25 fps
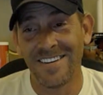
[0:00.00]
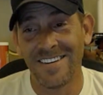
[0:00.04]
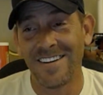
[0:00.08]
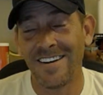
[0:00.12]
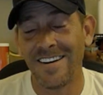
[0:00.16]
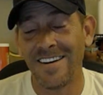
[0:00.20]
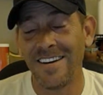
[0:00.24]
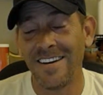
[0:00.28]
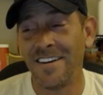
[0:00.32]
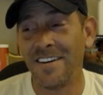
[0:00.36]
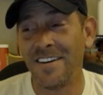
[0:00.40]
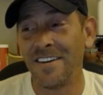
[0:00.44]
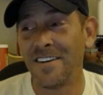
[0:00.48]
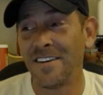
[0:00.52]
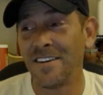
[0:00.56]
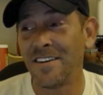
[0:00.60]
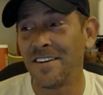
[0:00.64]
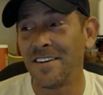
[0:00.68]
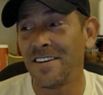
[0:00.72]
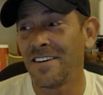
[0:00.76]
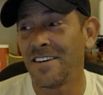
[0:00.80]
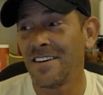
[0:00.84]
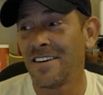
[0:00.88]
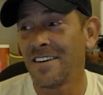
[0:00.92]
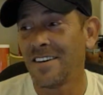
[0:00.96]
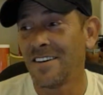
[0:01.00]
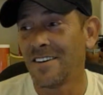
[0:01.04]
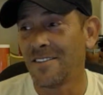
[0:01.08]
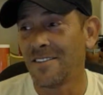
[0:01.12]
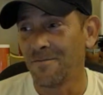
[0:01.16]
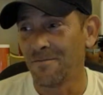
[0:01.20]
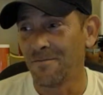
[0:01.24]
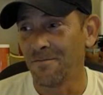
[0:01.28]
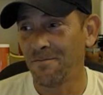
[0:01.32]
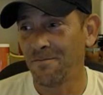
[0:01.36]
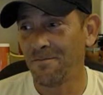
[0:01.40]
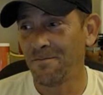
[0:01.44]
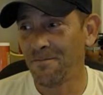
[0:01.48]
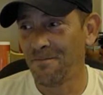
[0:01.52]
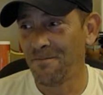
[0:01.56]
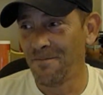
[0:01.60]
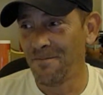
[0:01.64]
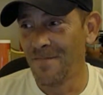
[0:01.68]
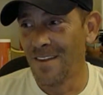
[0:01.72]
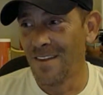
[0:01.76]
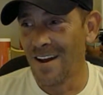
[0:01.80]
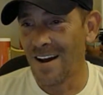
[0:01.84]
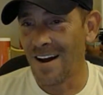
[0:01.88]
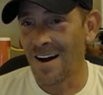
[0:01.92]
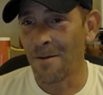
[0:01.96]
And
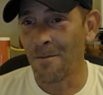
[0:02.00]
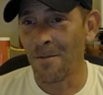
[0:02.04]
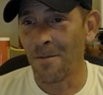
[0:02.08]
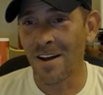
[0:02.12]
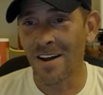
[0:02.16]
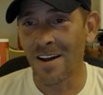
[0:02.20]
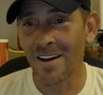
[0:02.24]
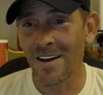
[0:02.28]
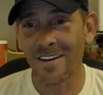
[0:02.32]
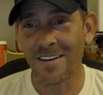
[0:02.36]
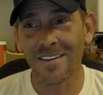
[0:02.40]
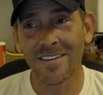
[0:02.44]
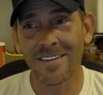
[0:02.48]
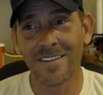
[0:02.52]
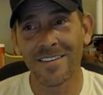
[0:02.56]
I'm like,